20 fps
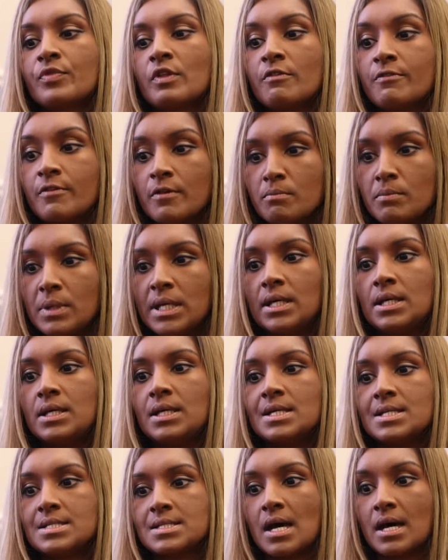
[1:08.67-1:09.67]
for
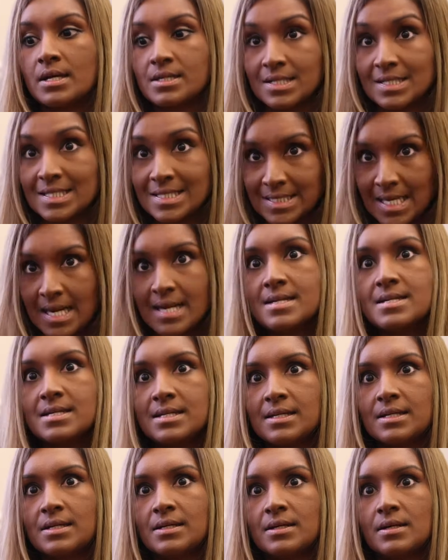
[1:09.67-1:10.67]
me, it's
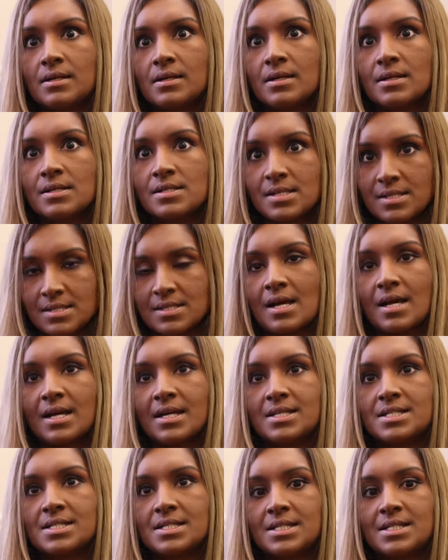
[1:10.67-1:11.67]
understanding
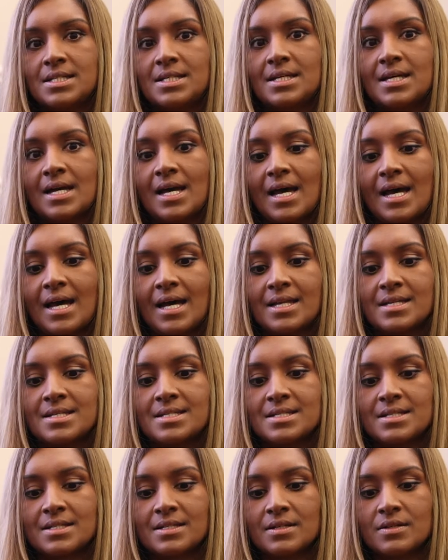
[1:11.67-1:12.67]
society,
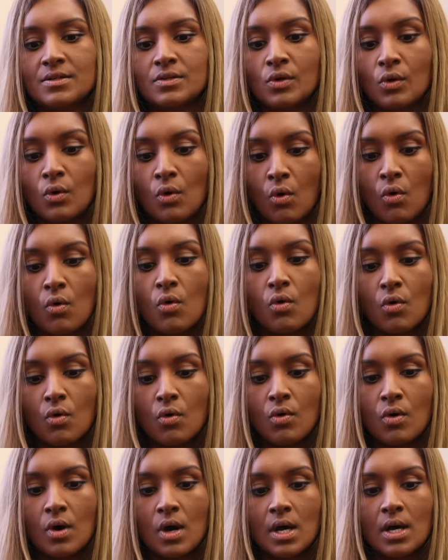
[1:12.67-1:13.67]
and the
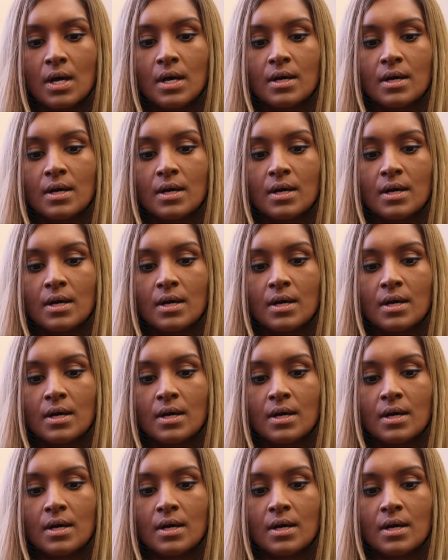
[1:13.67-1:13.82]
core